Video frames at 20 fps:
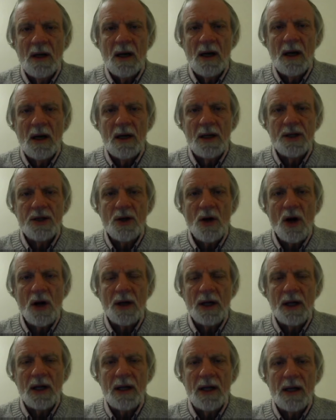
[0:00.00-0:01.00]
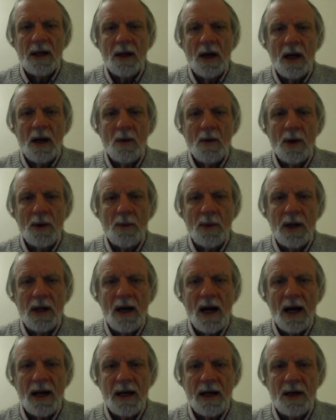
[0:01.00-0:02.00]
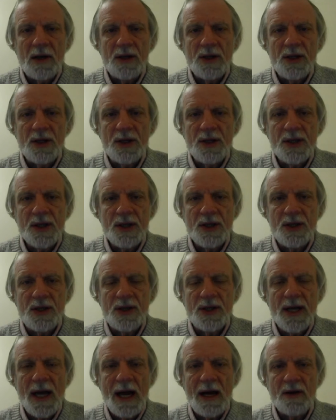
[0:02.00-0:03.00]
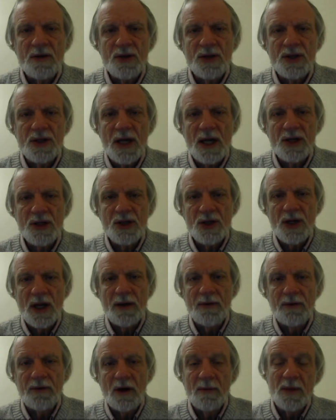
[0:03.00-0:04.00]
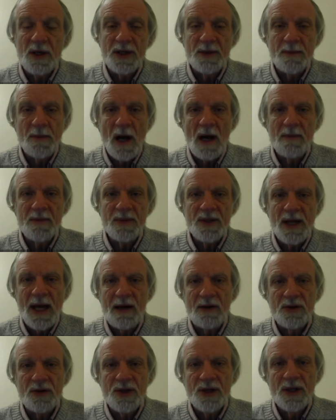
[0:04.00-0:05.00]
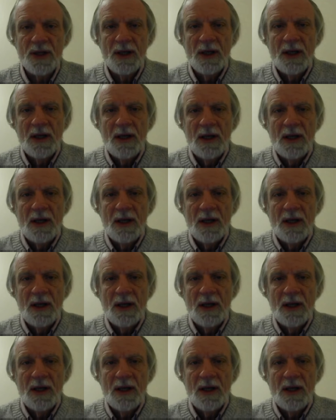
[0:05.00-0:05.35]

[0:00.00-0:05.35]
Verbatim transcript: uh, talking uh, when we got here to the sister's house yesterday from his mom's house.